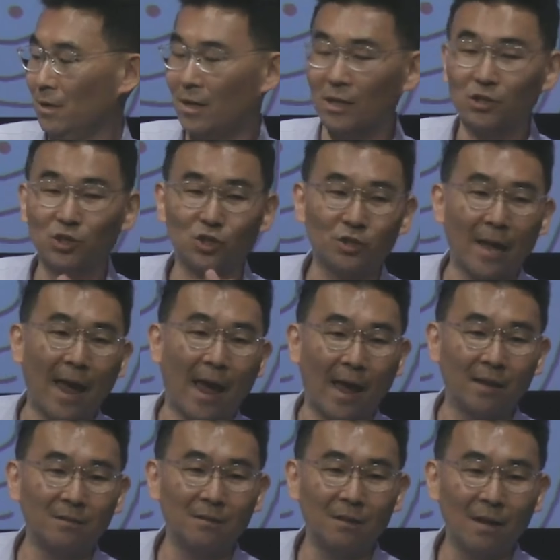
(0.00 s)

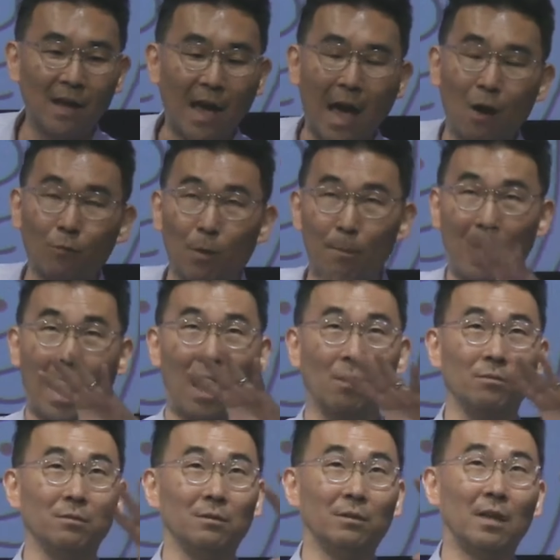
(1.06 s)
Instead, how about
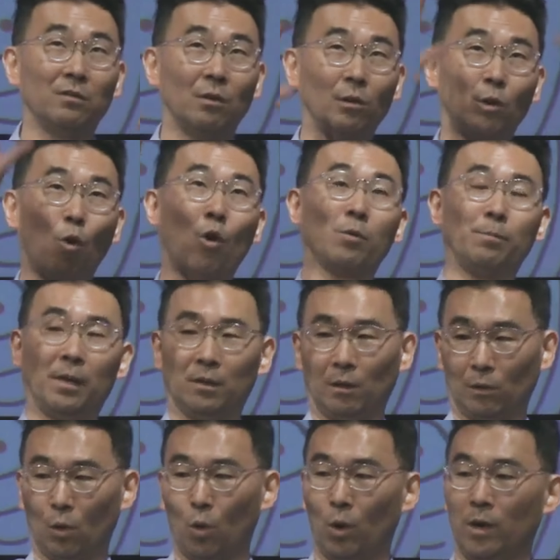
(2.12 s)
let the Lord be the
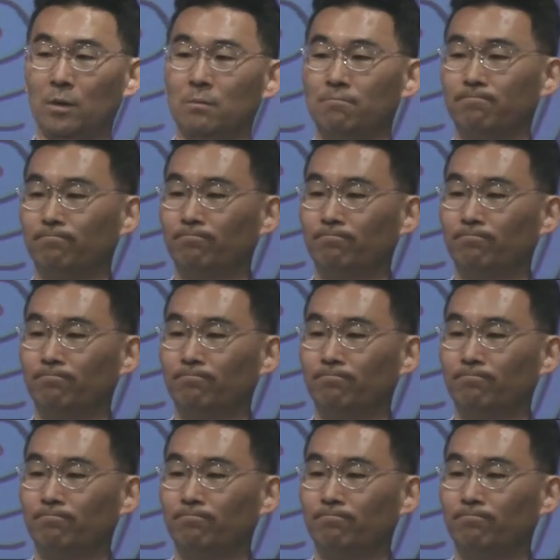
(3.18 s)
Lord?